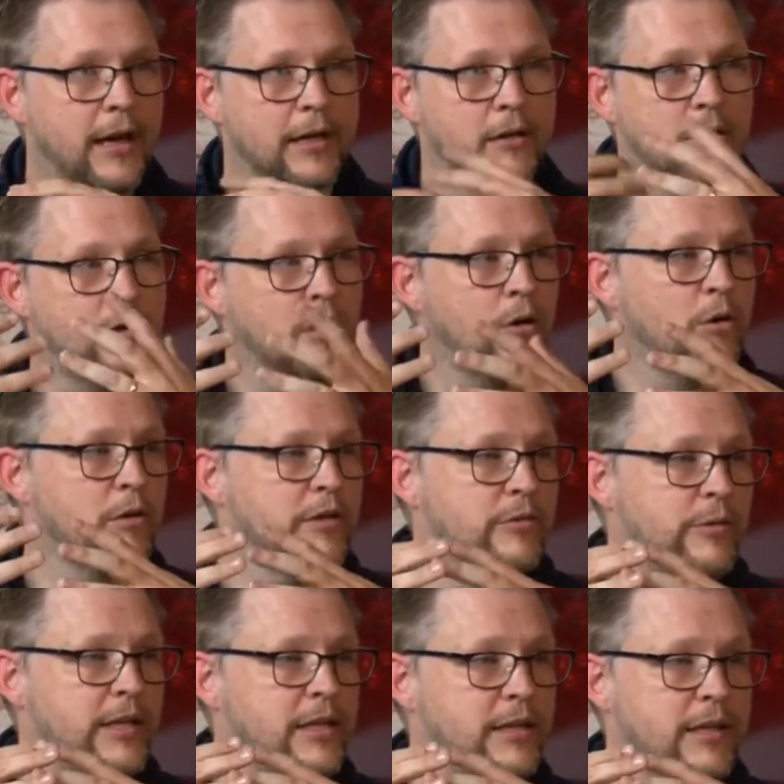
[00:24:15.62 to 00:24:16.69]
And our goal
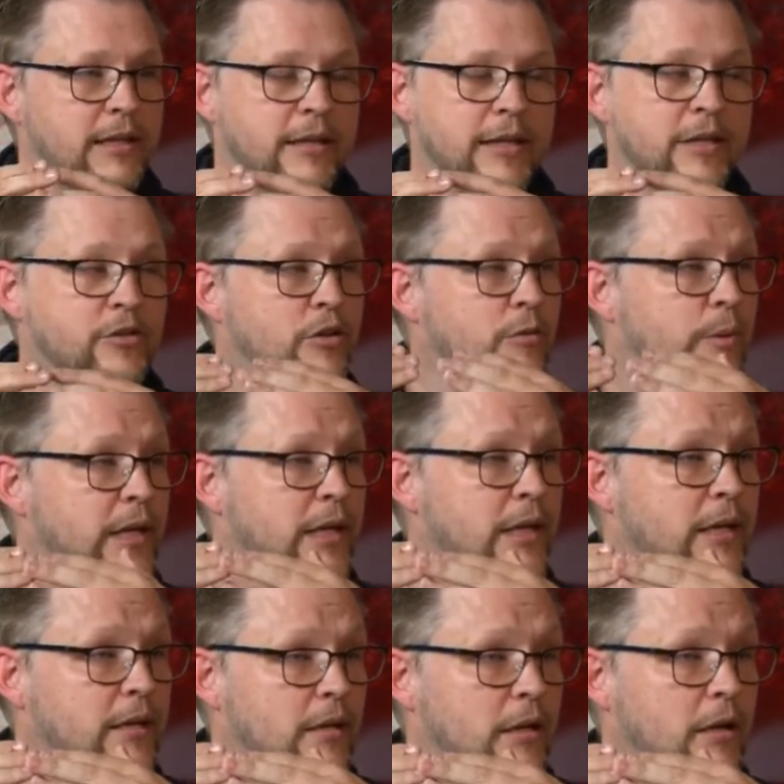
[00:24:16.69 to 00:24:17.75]
is really that they should
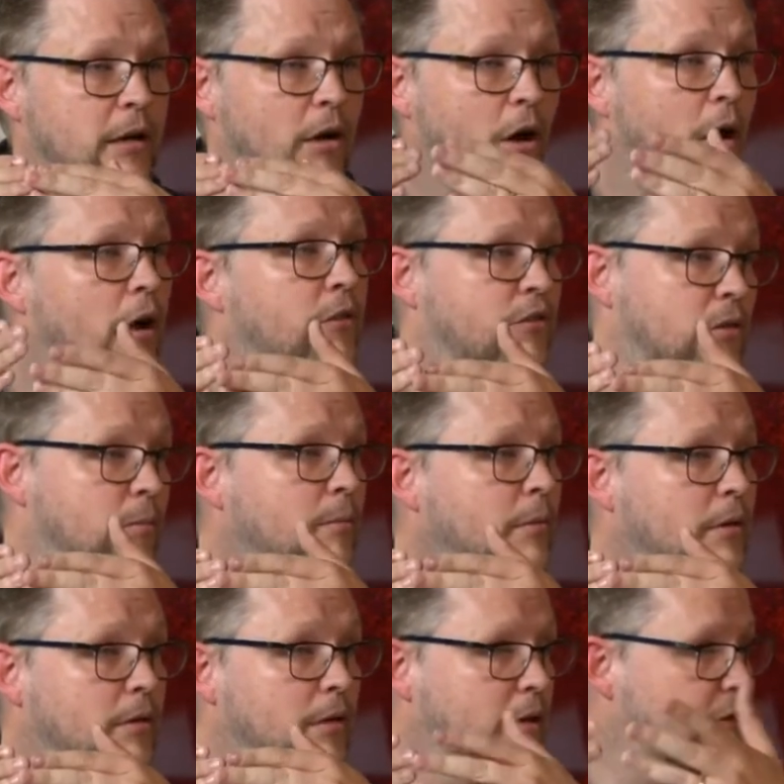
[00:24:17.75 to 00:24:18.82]
be awesome,
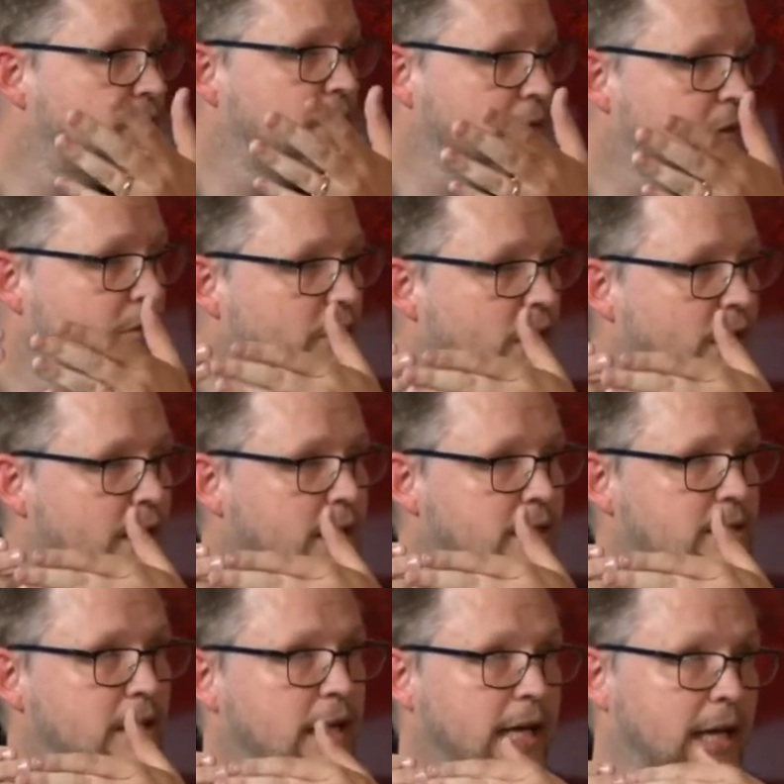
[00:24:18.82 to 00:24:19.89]
because they're
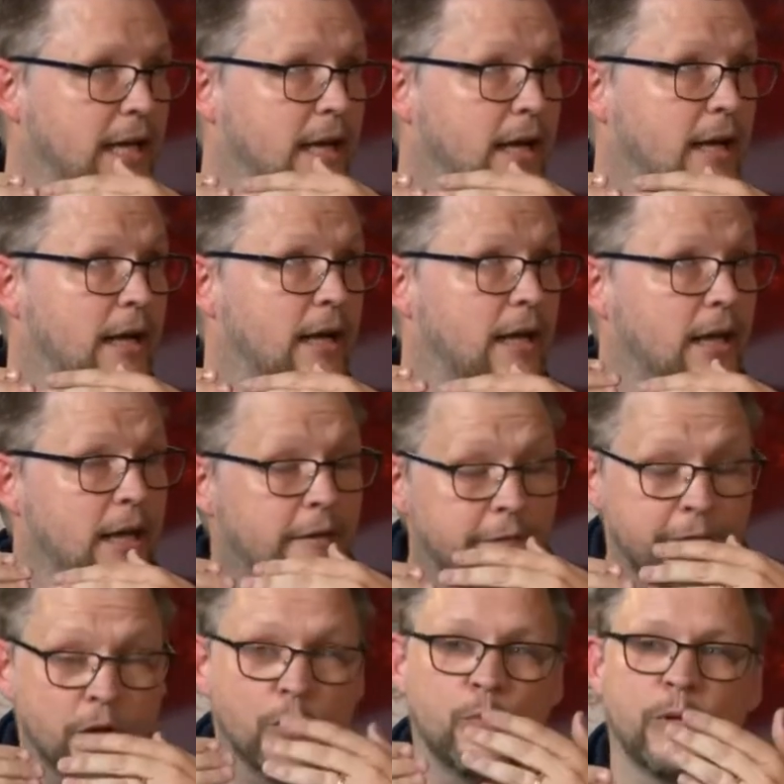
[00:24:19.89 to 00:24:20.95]
exotics,
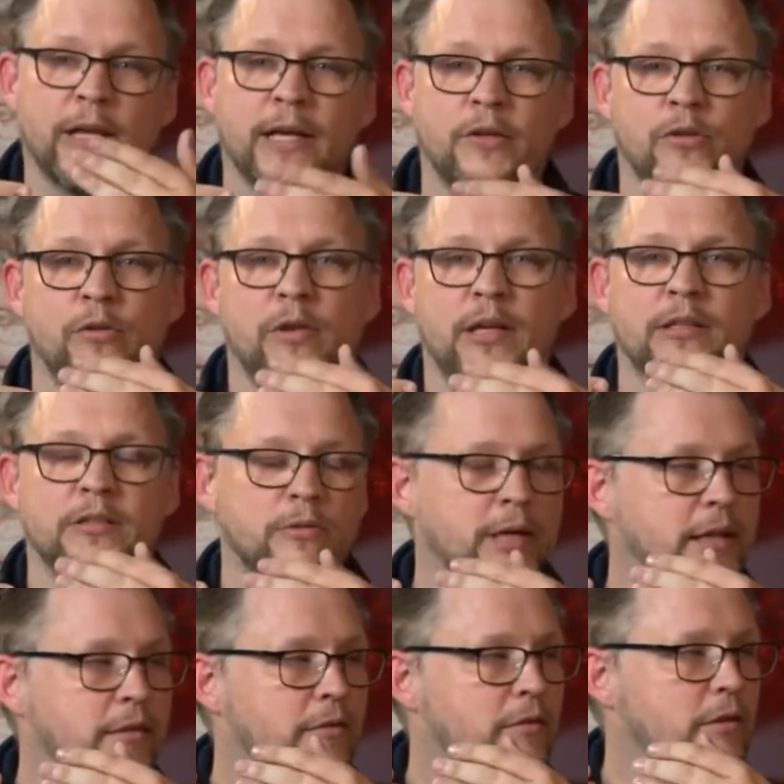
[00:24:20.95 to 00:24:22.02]
if you play to their strengths.